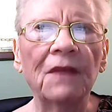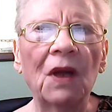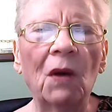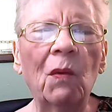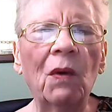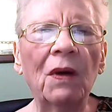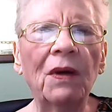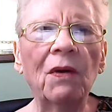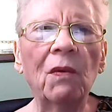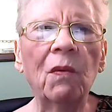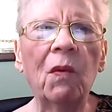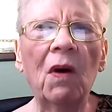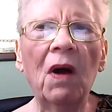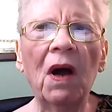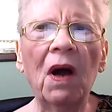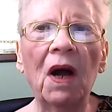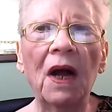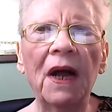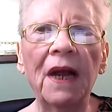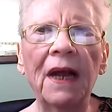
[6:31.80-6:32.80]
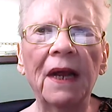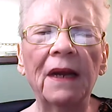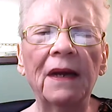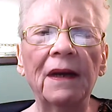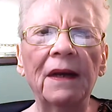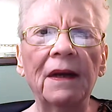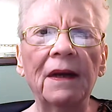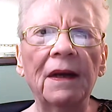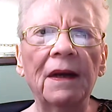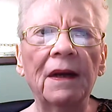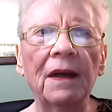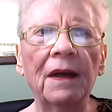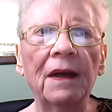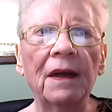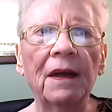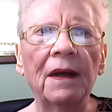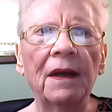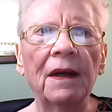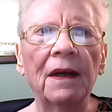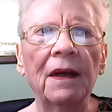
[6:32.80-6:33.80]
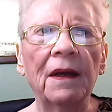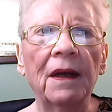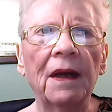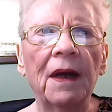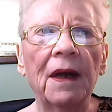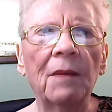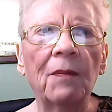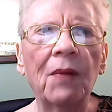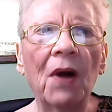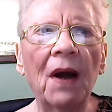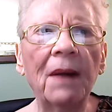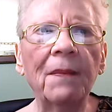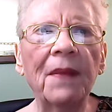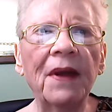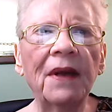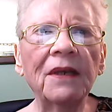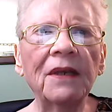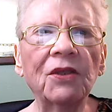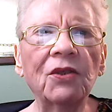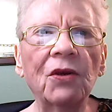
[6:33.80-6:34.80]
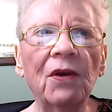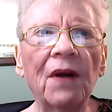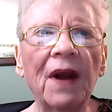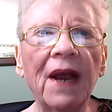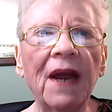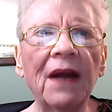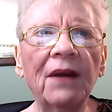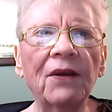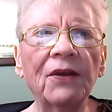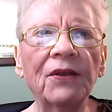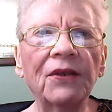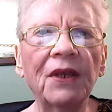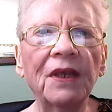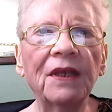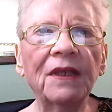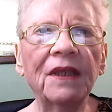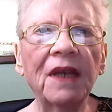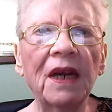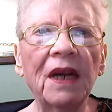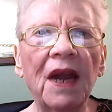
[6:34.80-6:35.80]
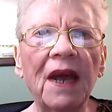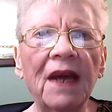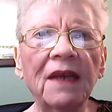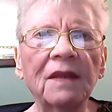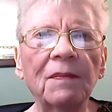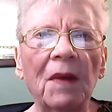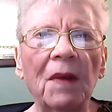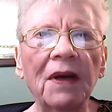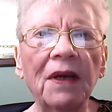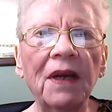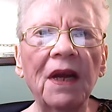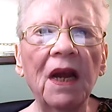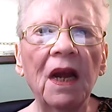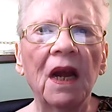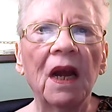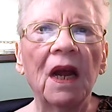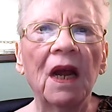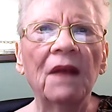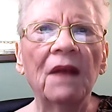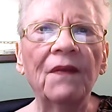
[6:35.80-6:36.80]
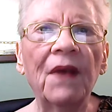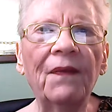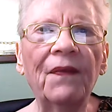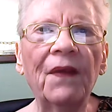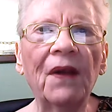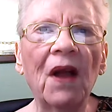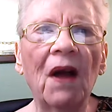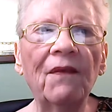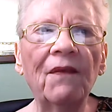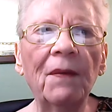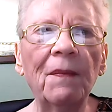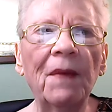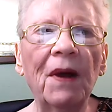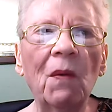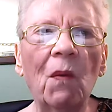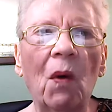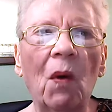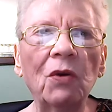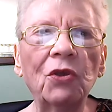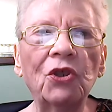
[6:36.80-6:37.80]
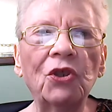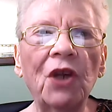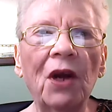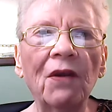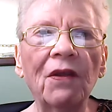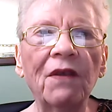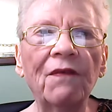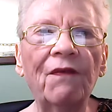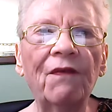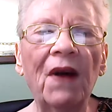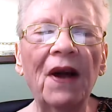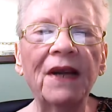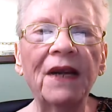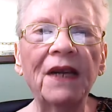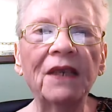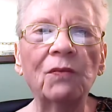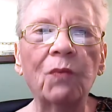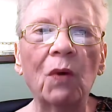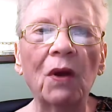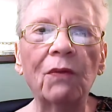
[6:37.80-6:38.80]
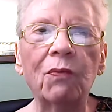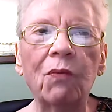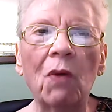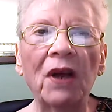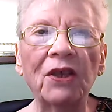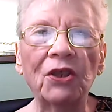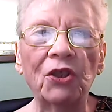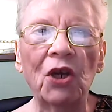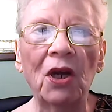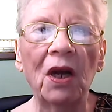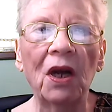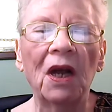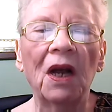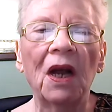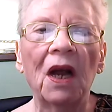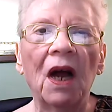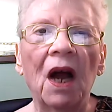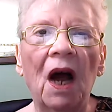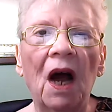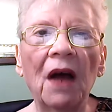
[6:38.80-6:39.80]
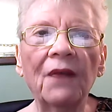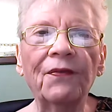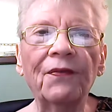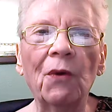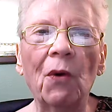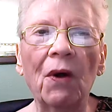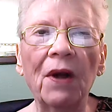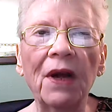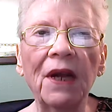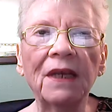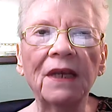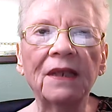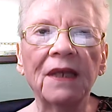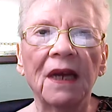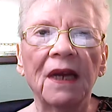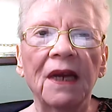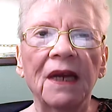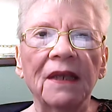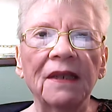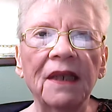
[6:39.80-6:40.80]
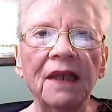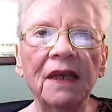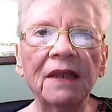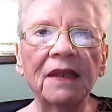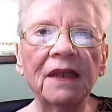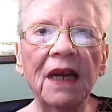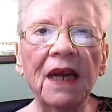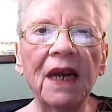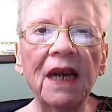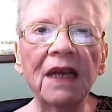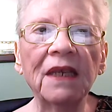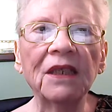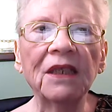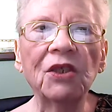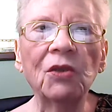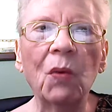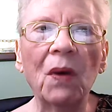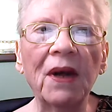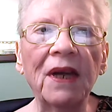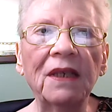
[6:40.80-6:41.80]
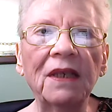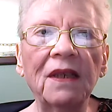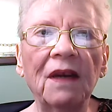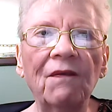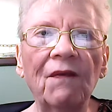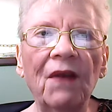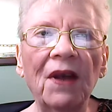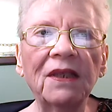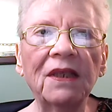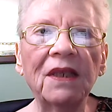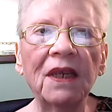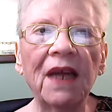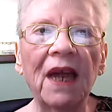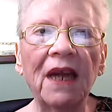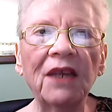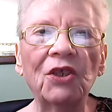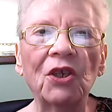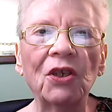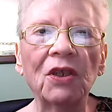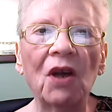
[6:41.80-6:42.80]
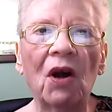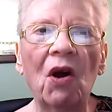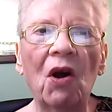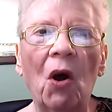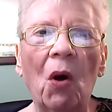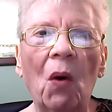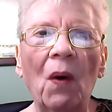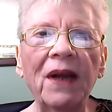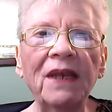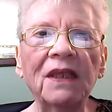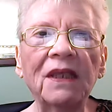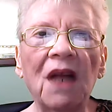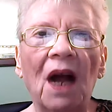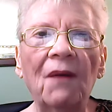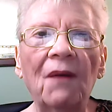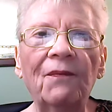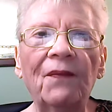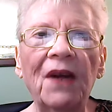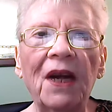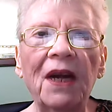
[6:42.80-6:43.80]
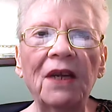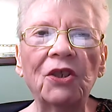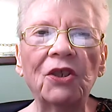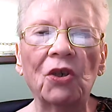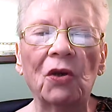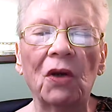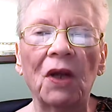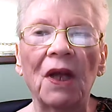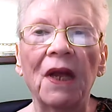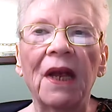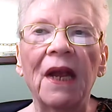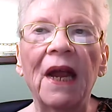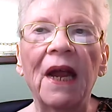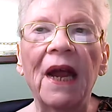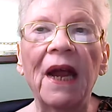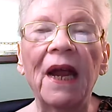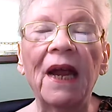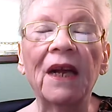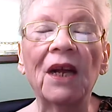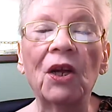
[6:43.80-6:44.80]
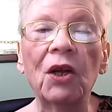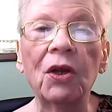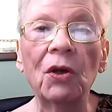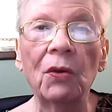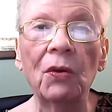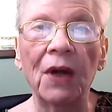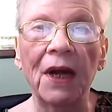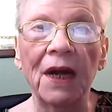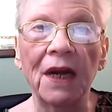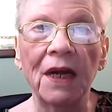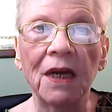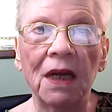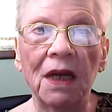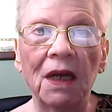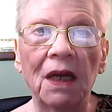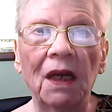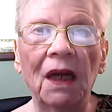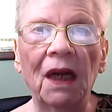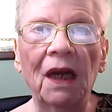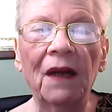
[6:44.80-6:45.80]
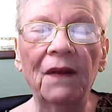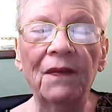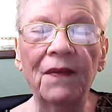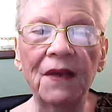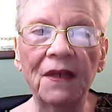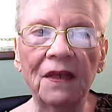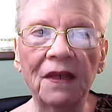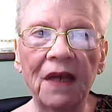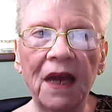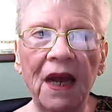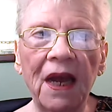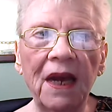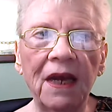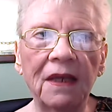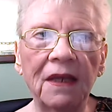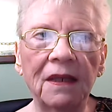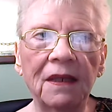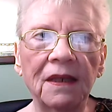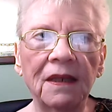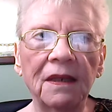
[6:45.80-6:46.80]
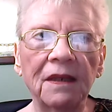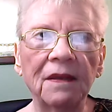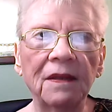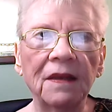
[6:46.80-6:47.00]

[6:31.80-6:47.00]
I wonder why. Prime Minister Andersson said last Monday that the government won't share the findings with Russia authorities since in Sweden investigations are always confidential, including in this case.